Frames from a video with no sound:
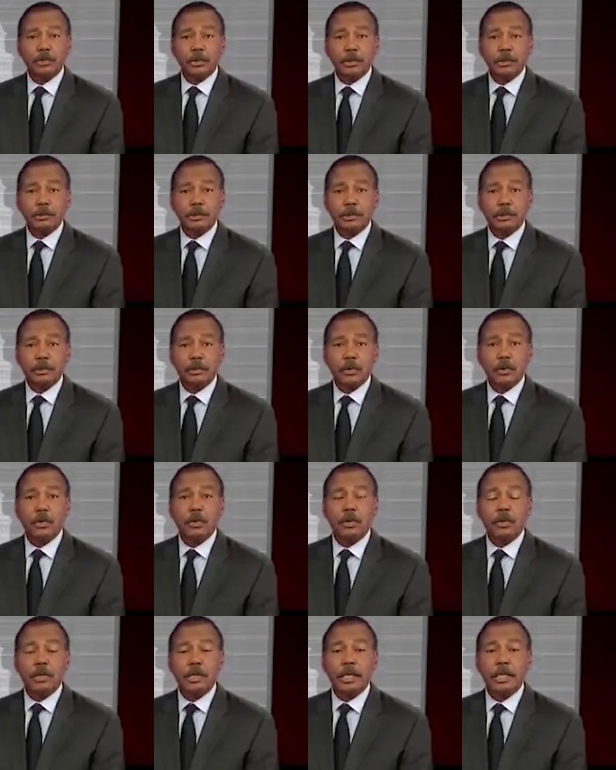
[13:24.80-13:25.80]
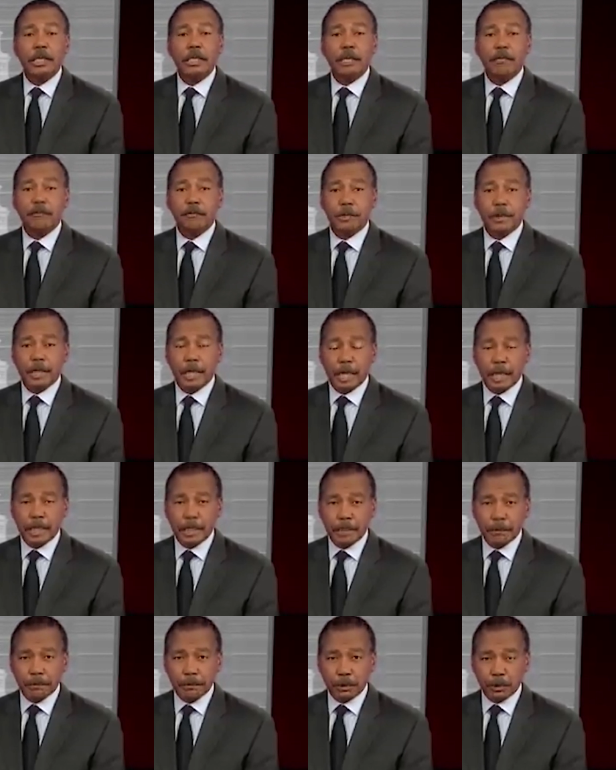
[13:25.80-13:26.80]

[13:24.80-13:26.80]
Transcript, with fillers: source or an FBI